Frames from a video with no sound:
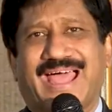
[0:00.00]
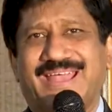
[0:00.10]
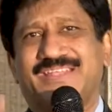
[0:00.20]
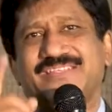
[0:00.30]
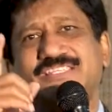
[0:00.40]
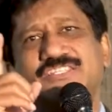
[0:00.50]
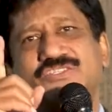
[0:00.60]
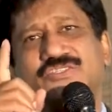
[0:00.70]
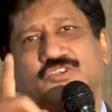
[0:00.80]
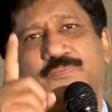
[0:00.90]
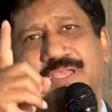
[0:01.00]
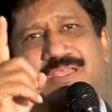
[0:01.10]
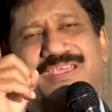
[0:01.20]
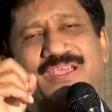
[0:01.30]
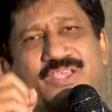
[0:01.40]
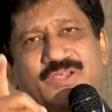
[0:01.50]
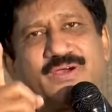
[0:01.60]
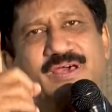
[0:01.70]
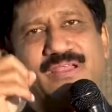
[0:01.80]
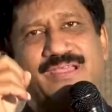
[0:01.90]
and this is, should be
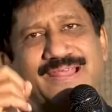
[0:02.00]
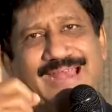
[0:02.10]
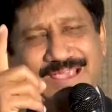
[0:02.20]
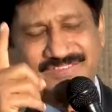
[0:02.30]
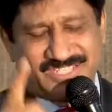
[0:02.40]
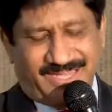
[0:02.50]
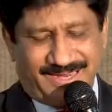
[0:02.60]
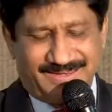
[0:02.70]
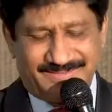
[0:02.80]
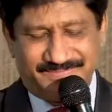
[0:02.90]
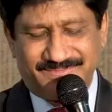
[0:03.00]
your lifestyle.